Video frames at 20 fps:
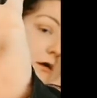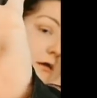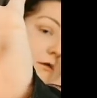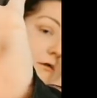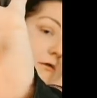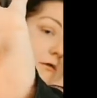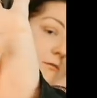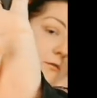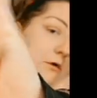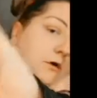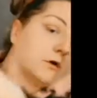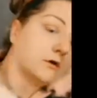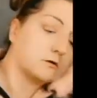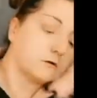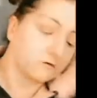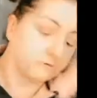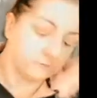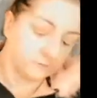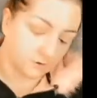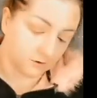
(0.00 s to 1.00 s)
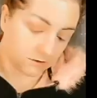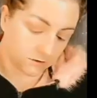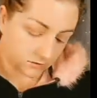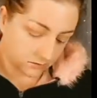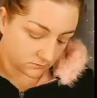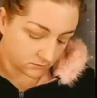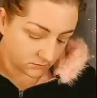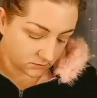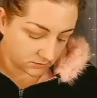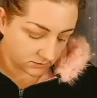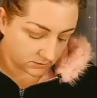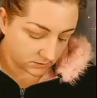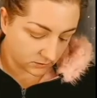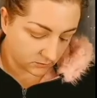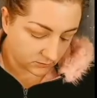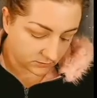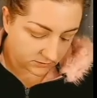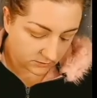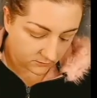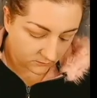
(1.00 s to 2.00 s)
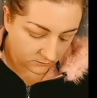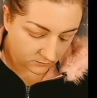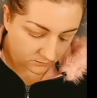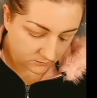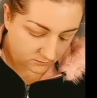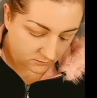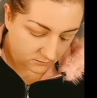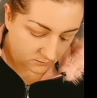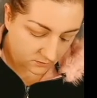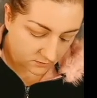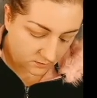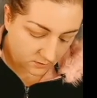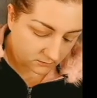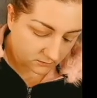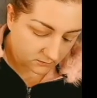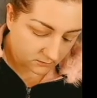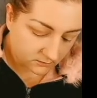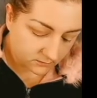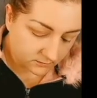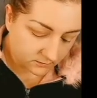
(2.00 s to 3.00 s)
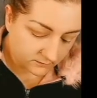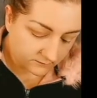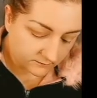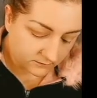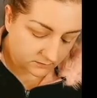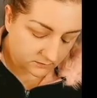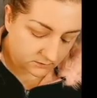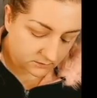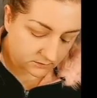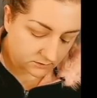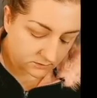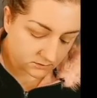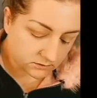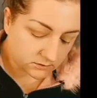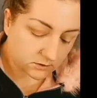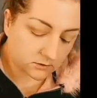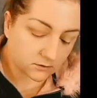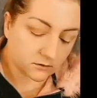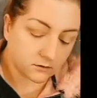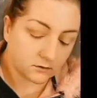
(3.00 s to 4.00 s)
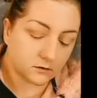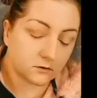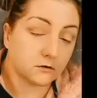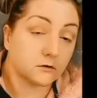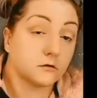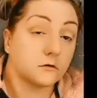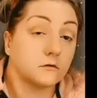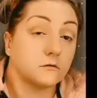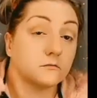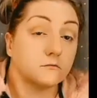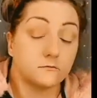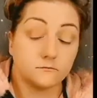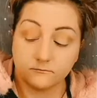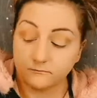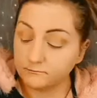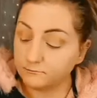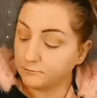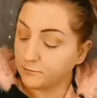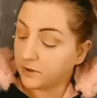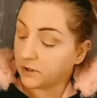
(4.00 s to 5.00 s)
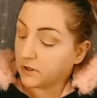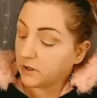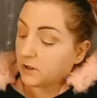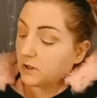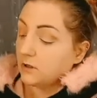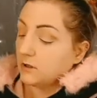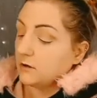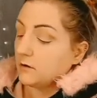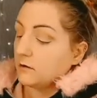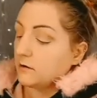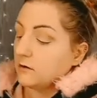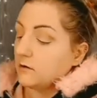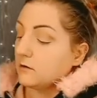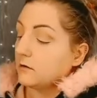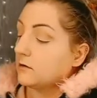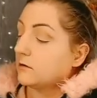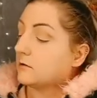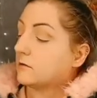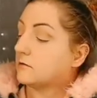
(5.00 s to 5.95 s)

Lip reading: got all the product off of that, so I'm just going to use that one. A little bit of a darker pink.